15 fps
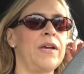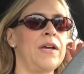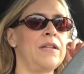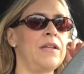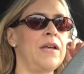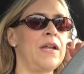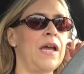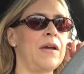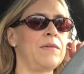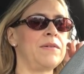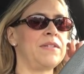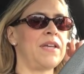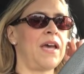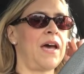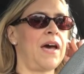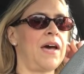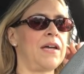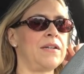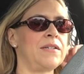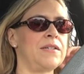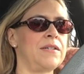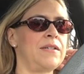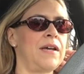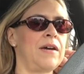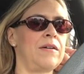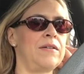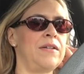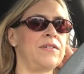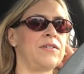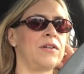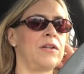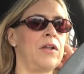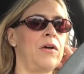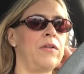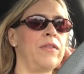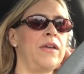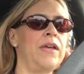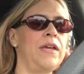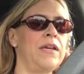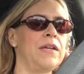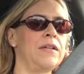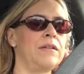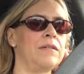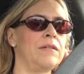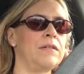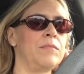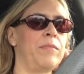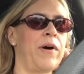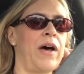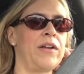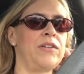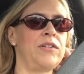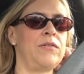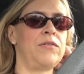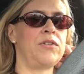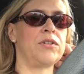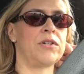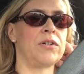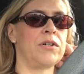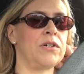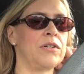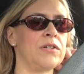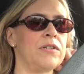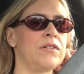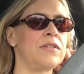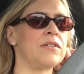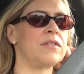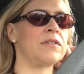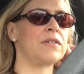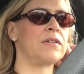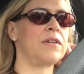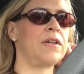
And then I was at Down East Clothing and bought two shirts,